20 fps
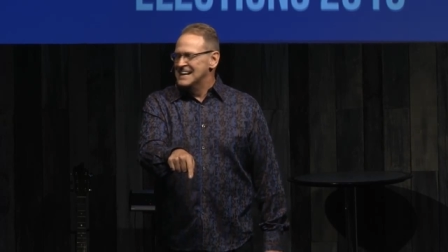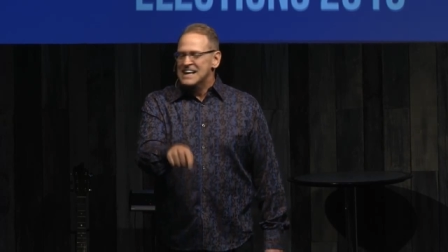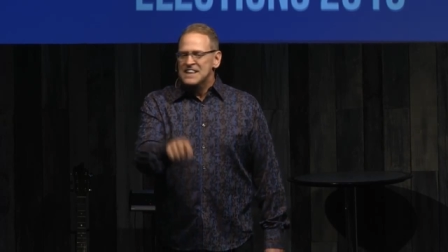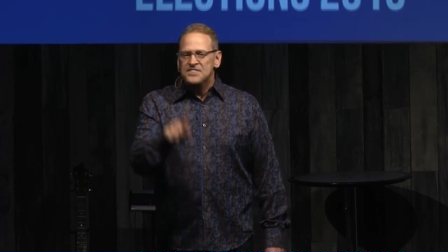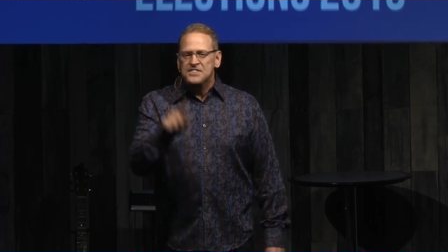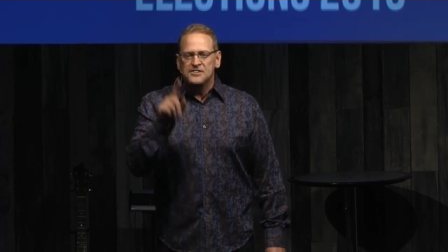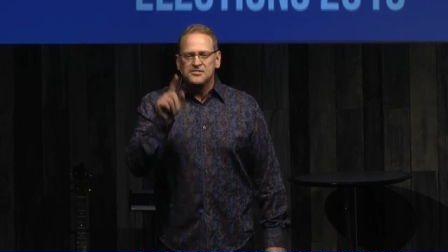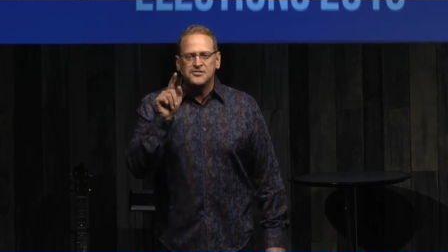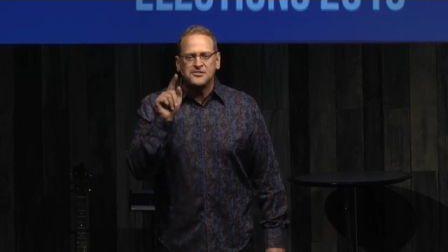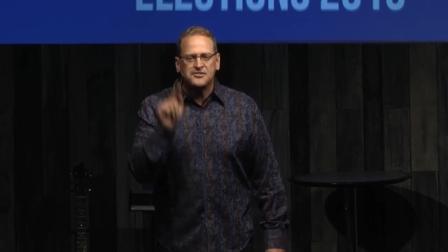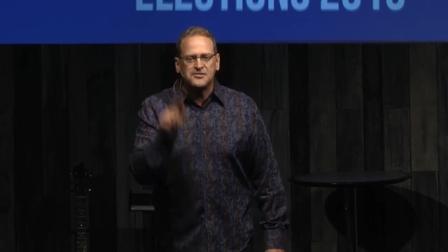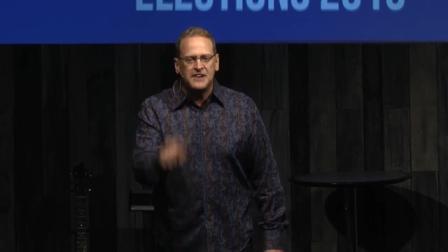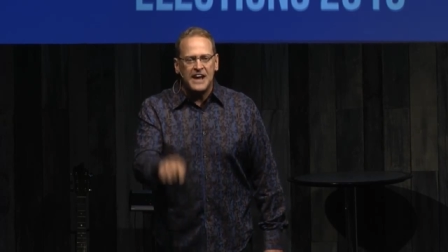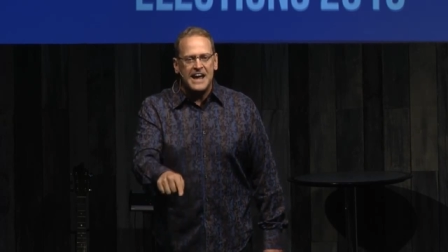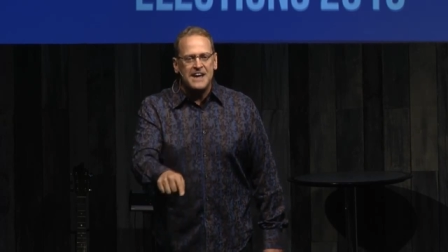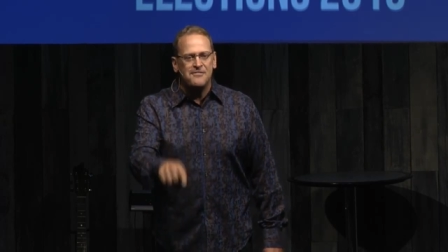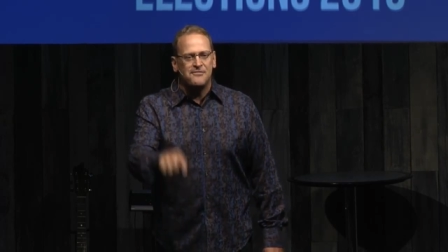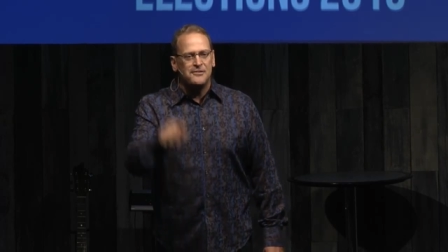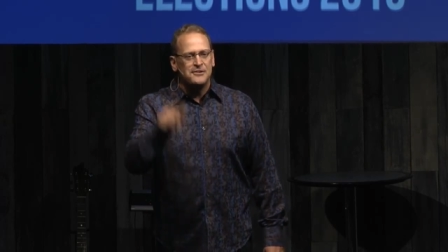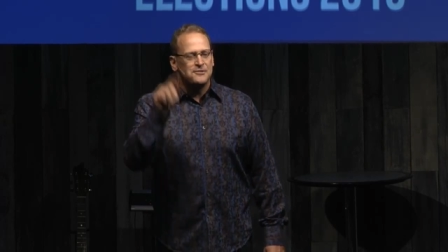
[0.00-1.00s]
The
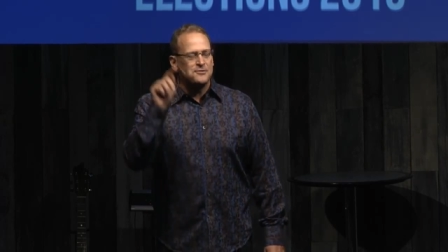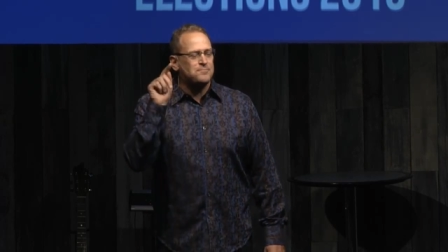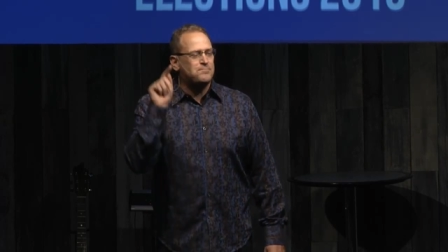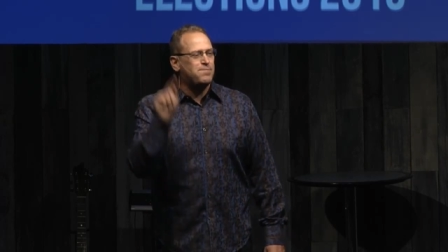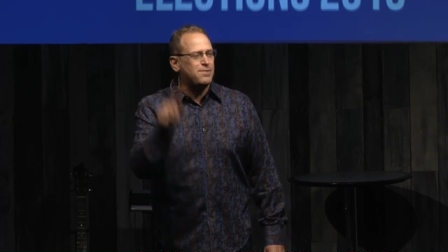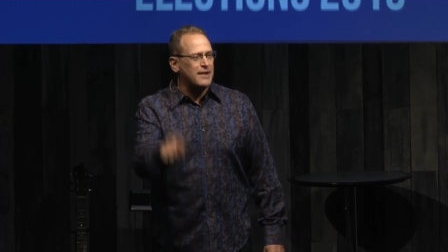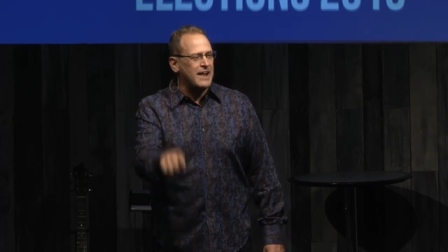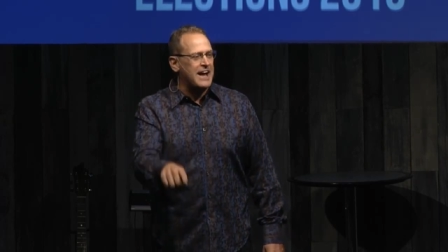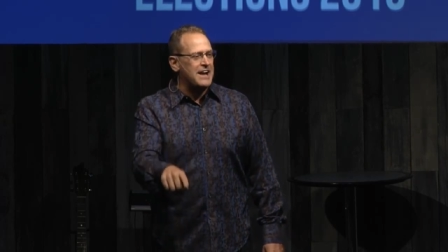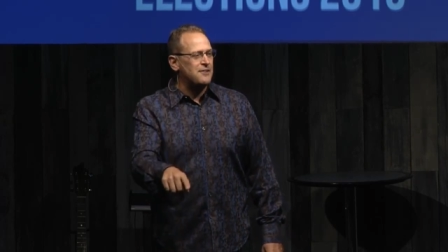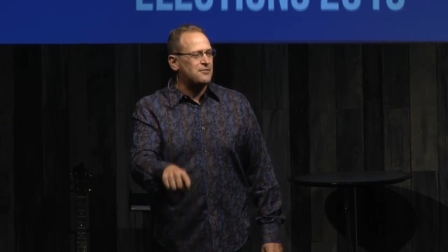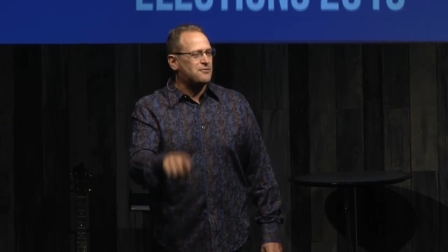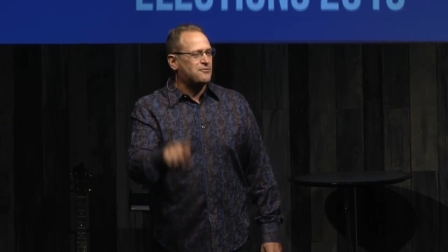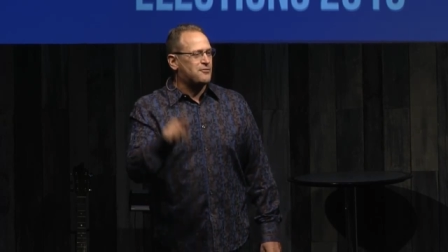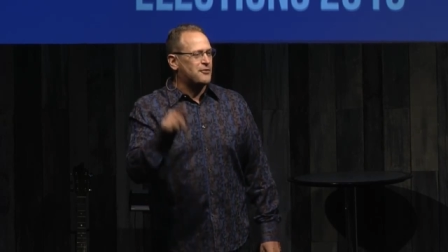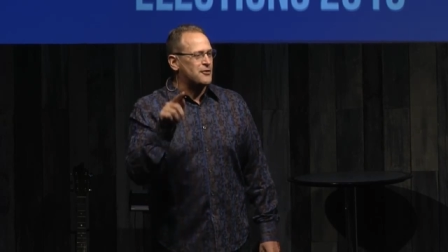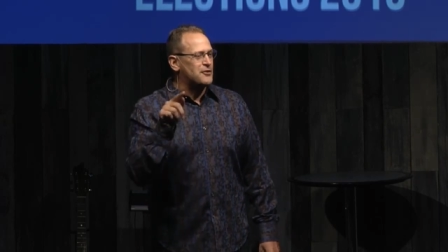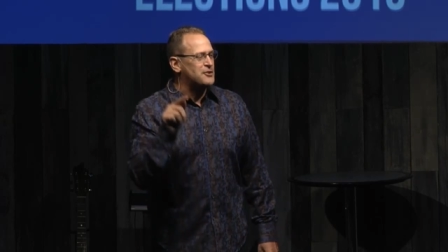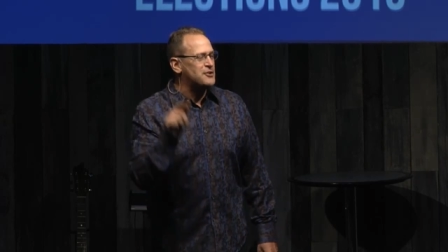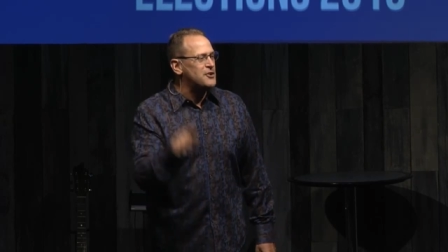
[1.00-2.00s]
safest place
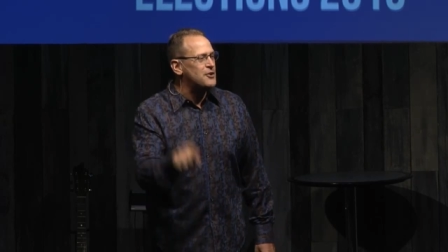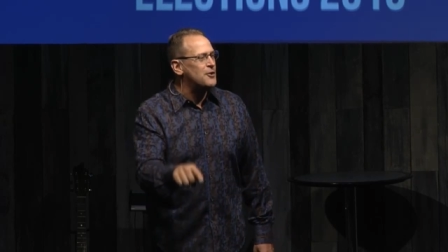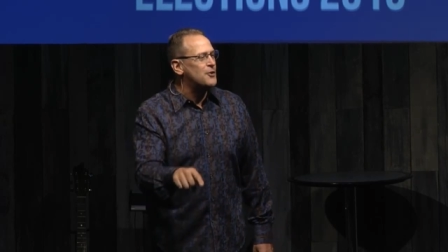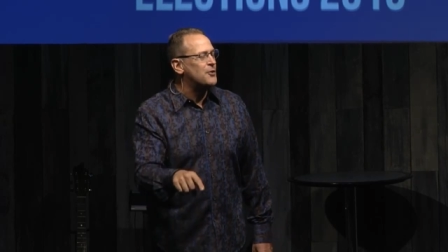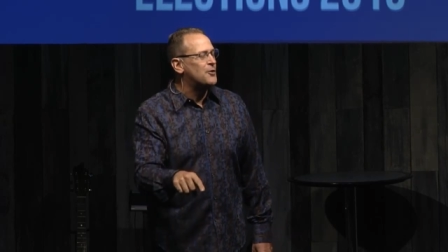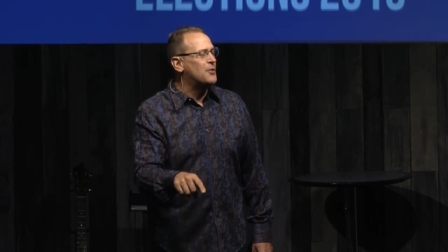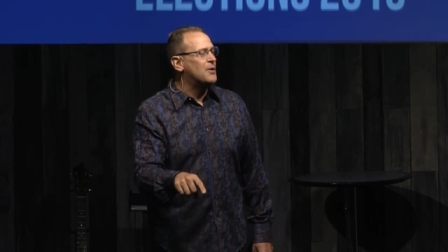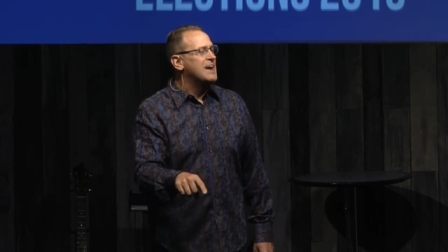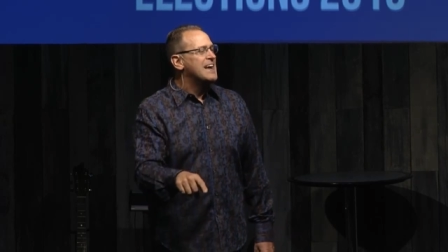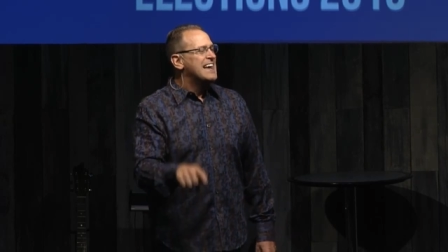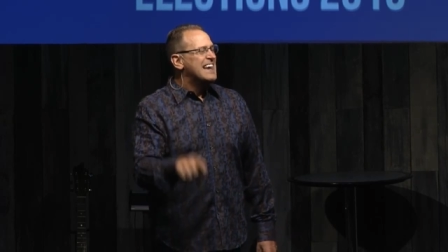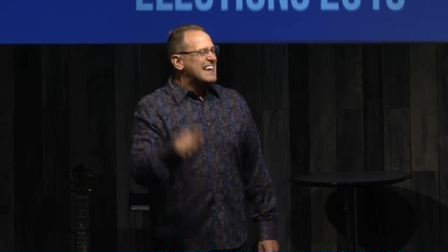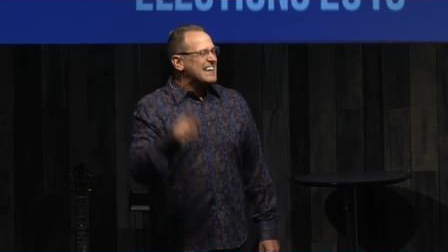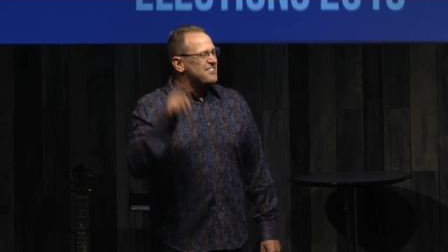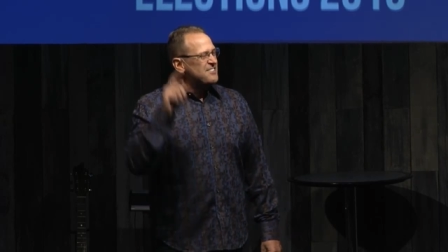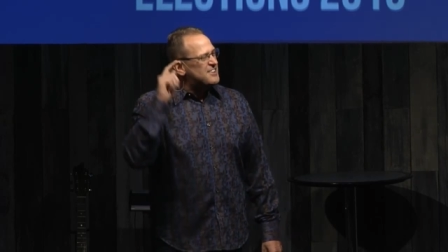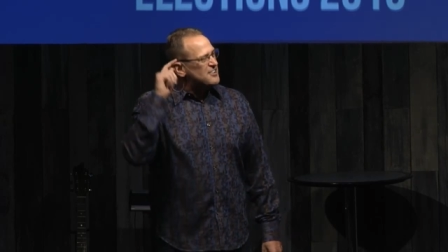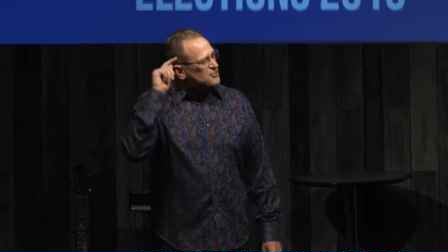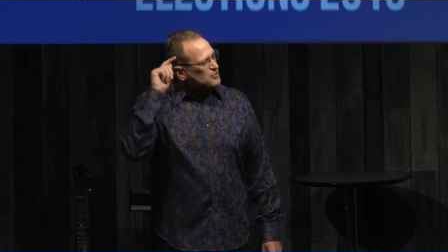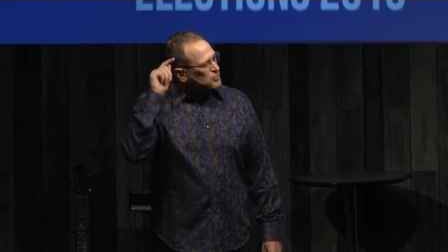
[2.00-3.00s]
for you
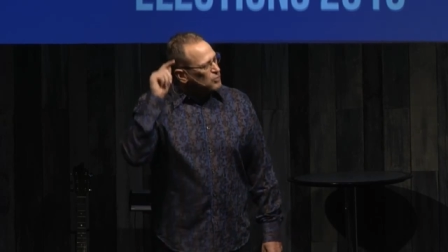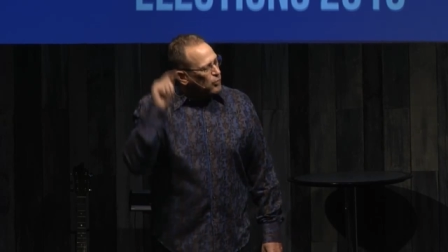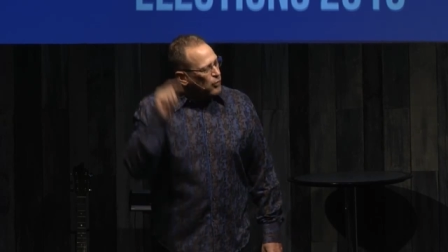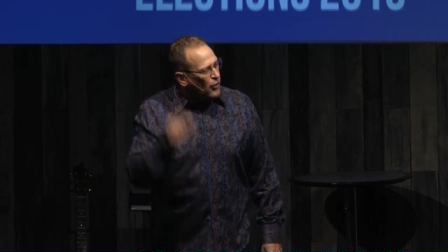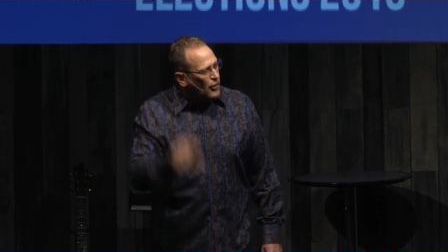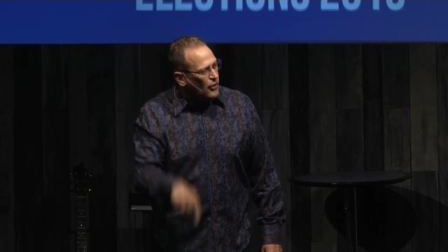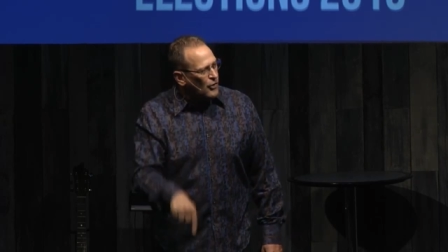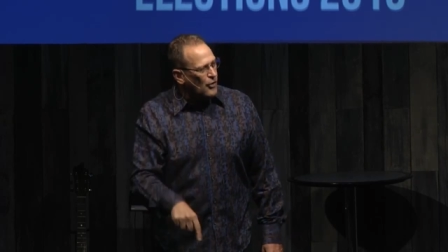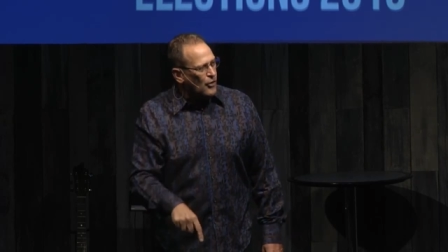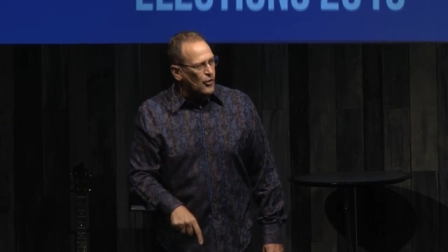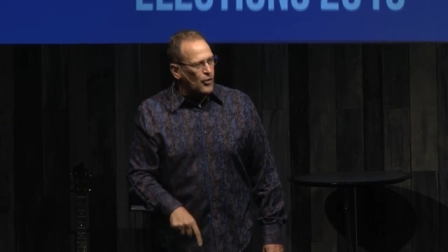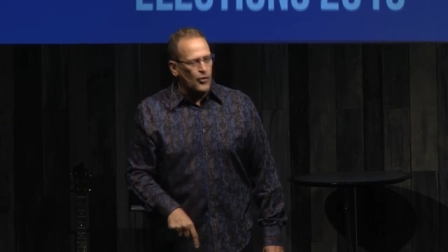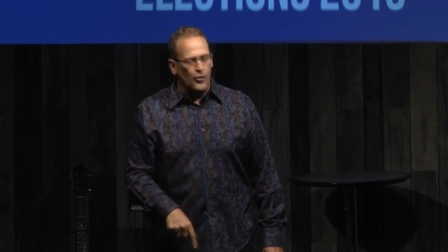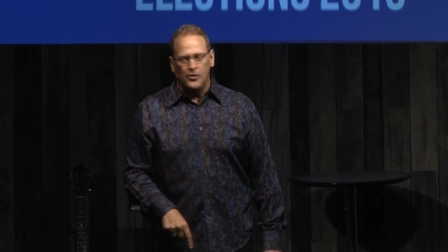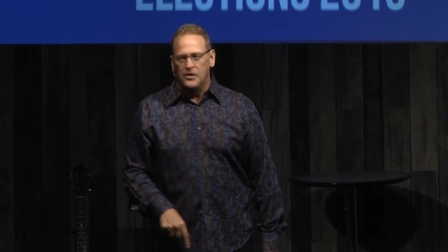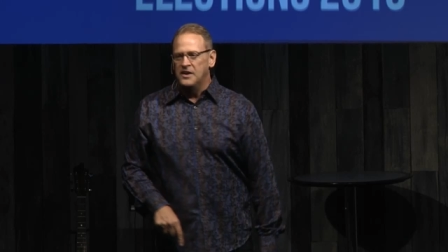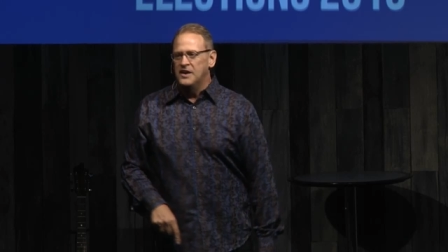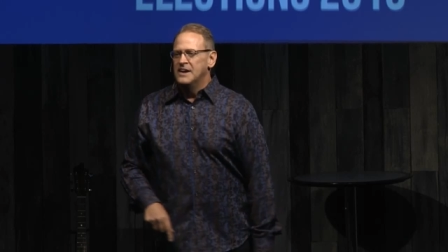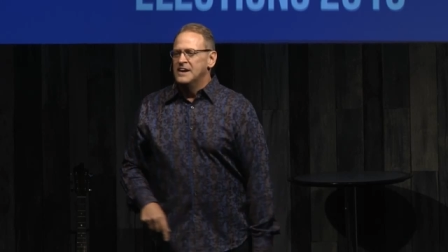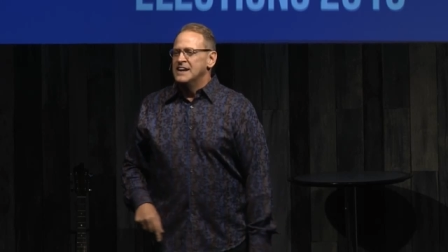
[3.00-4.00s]
in this
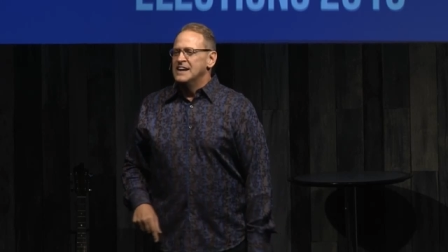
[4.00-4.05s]
world